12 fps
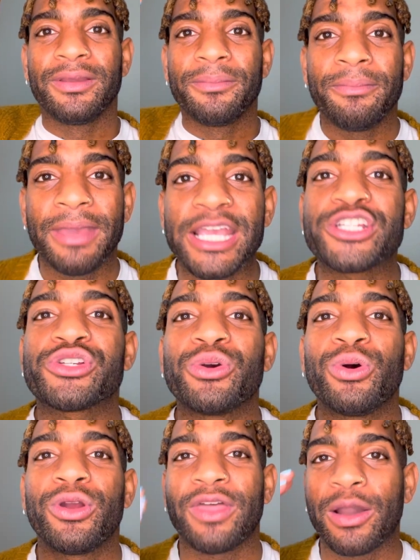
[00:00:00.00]
Make
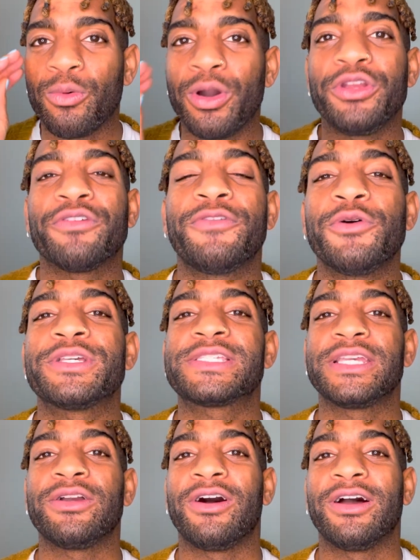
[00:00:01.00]
sure that what you're
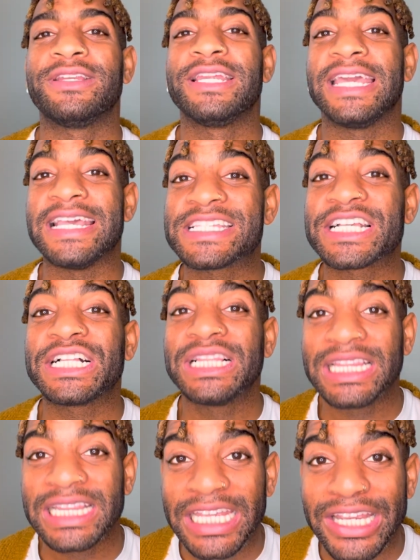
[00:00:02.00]
focusing on is
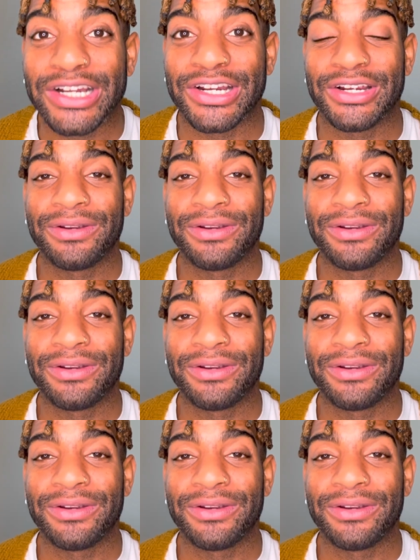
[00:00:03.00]
clear.